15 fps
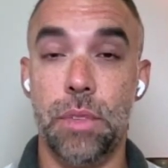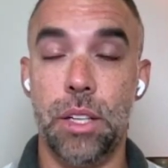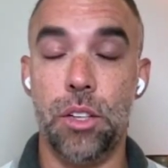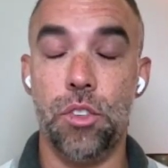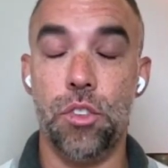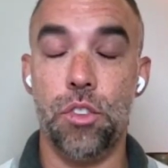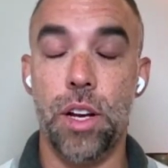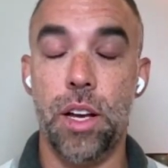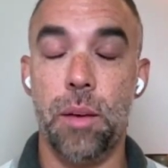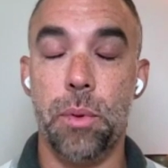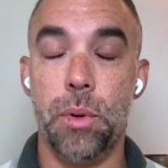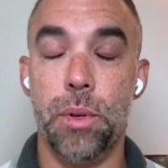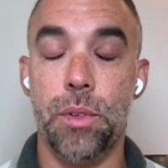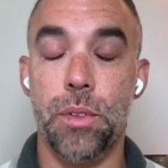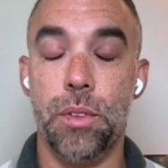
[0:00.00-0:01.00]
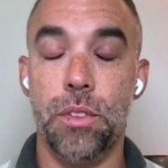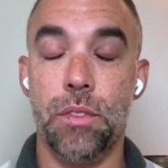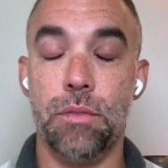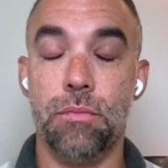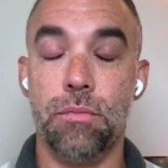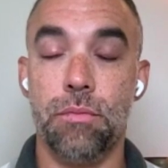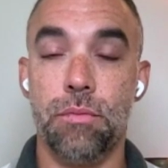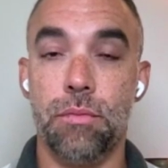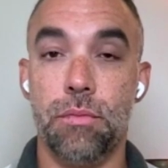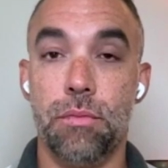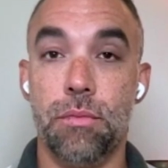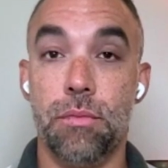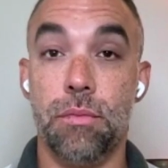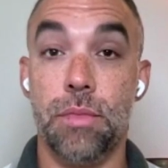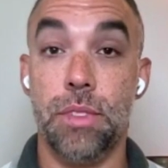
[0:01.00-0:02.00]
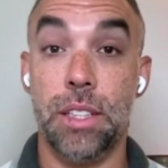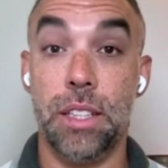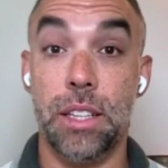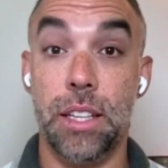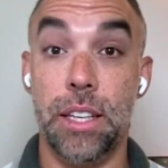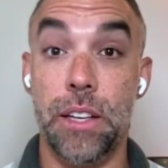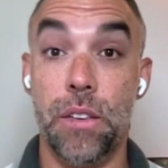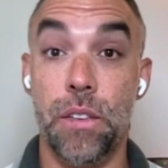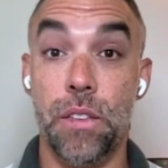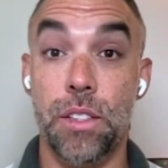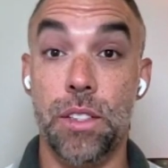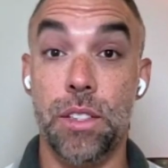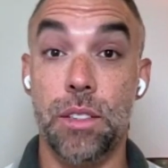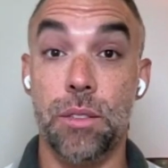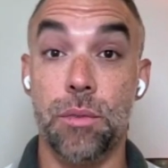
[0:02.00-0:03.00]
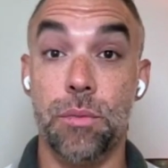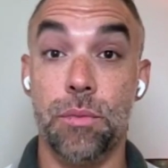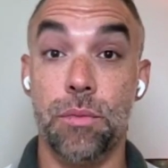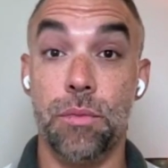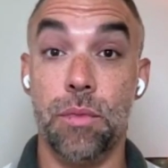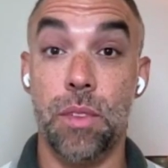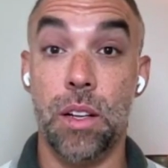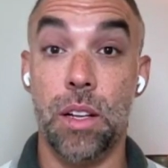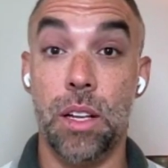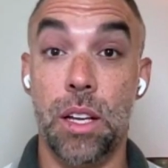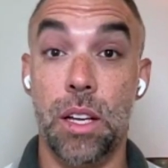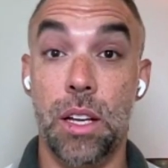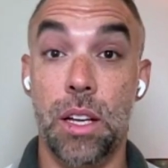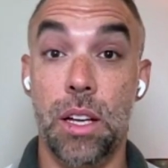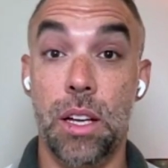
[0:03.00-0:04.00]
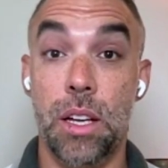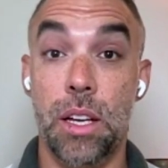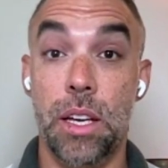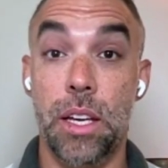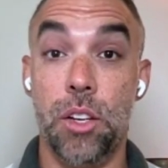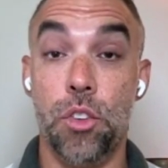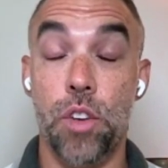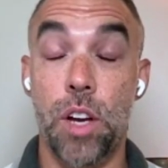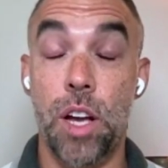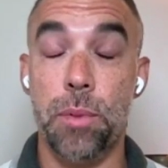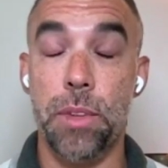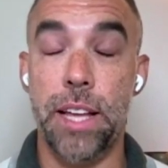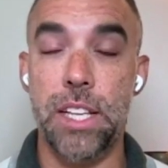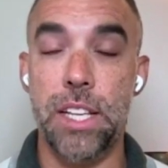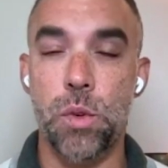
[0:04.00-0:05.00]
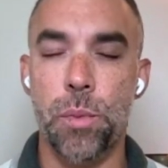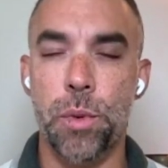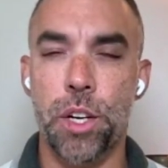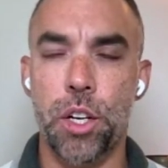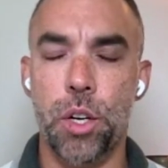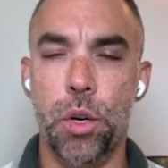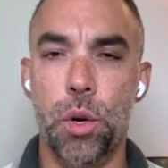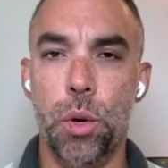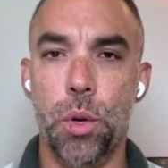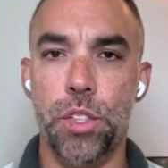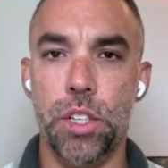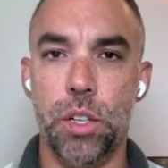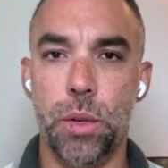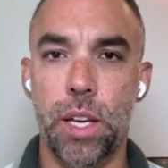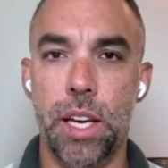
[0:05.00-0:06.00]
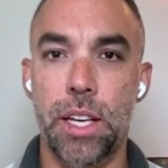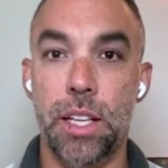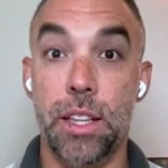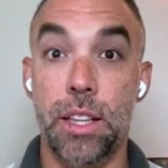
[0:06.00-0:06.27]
and drop. Lift and drop. Last one, we're going to hold it, okay?